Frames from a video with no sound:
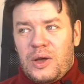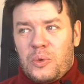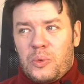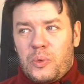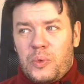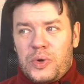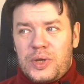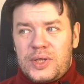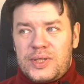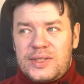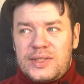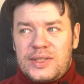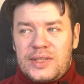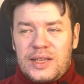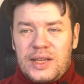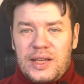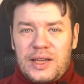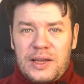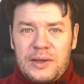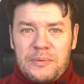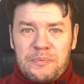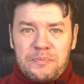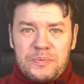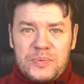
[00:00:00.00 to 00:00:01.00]
with
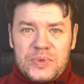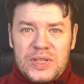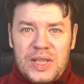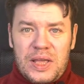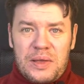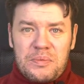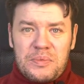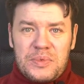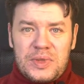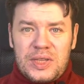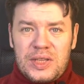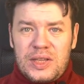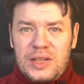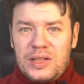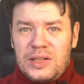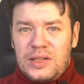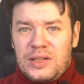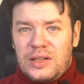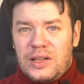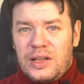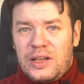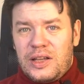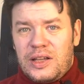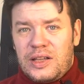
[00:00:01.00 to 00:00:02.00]
the
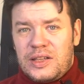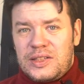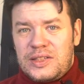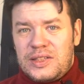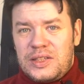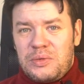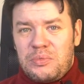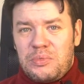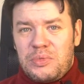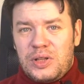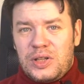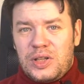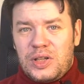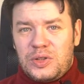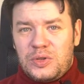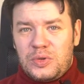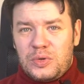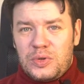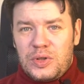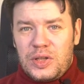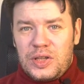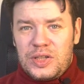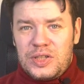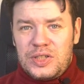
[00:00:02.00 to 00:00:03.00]
something similar to
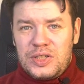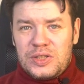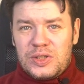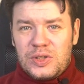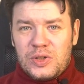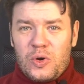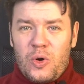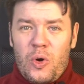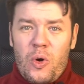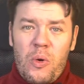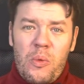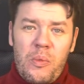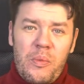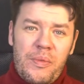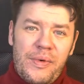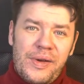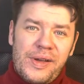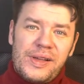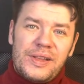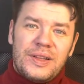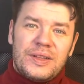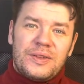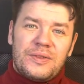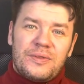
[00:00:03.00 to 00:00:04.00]
the DID-COM,
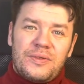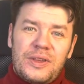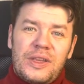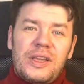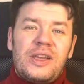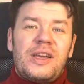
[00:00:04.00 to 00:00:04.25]
and we